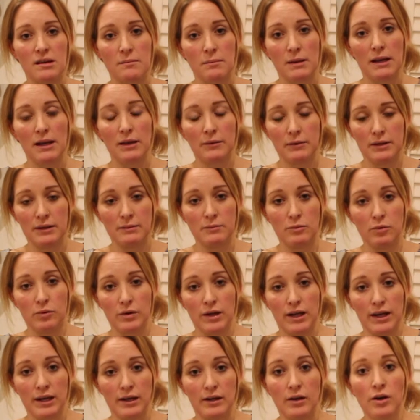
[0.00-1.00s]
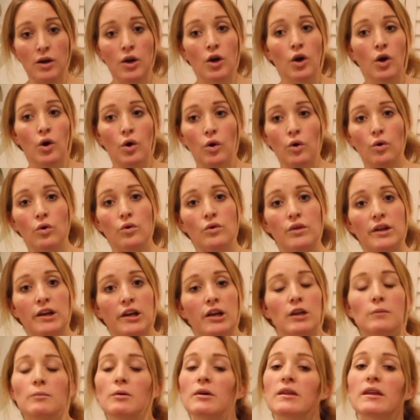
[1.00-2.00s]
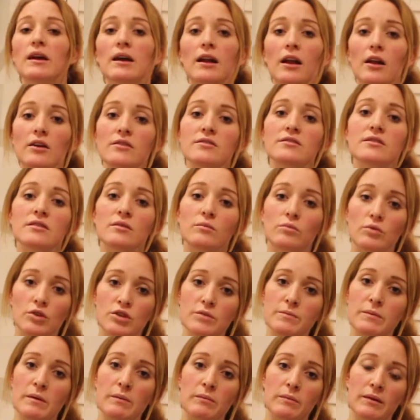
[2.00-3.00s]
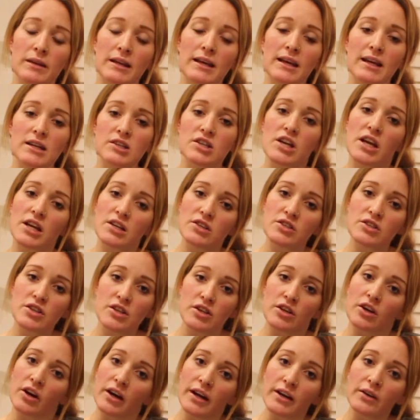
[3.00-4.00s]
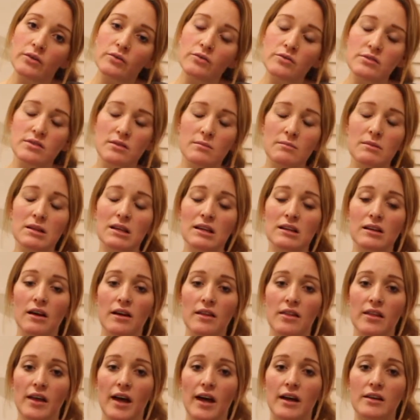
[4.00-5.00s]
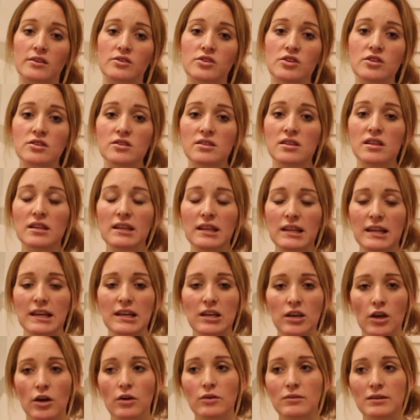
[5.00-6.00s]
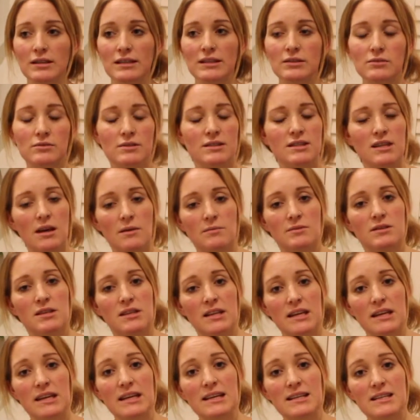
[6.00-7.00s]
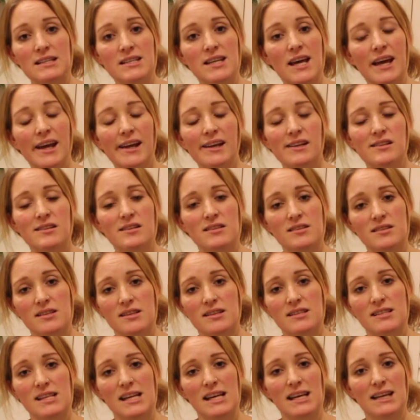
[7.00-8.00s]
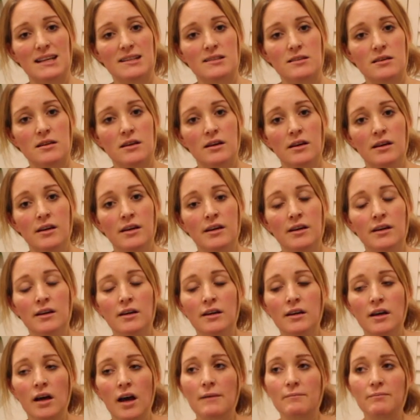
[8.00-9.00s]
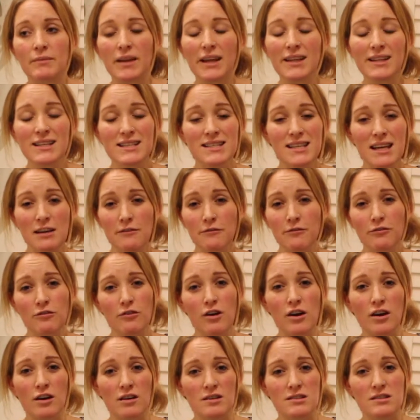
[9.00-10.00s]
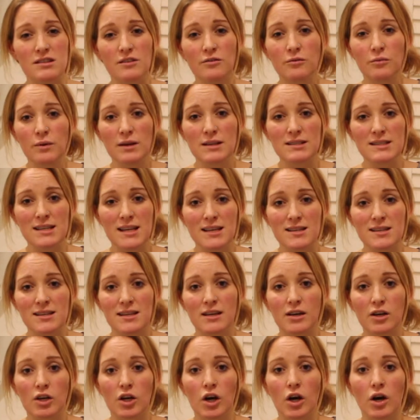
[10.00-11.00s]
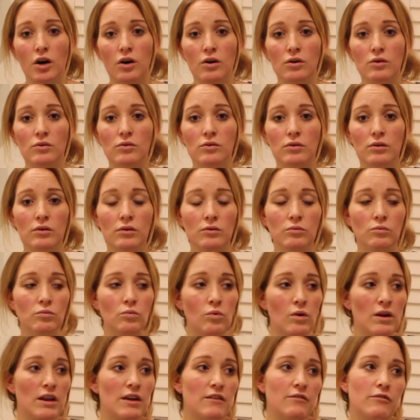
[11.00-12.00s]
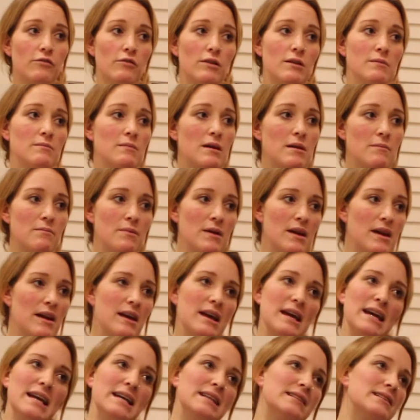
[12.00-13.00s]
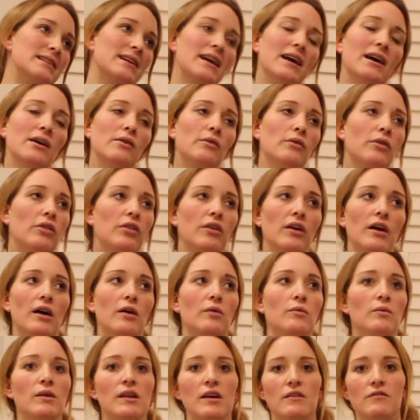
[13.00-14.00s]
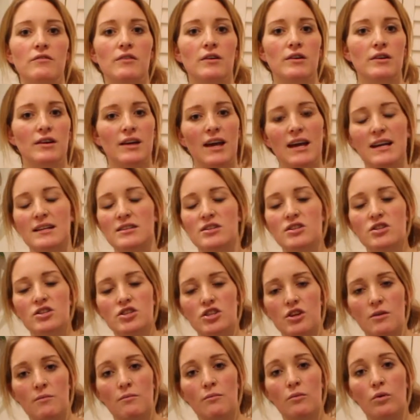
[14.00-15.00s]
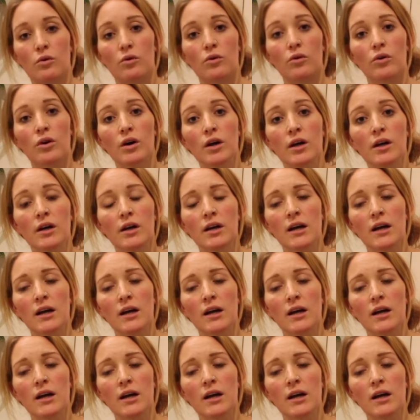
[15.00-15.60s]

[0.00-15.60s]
their pillow in the morning, or they're going to put their clothes in the wash bin when they get changed at night, or something like that, just so that they know the little steps that they need to take to succeed. And the same for us, if we're setting a goal, whatever it may be, eating healthier, whatever, getting to the gym more,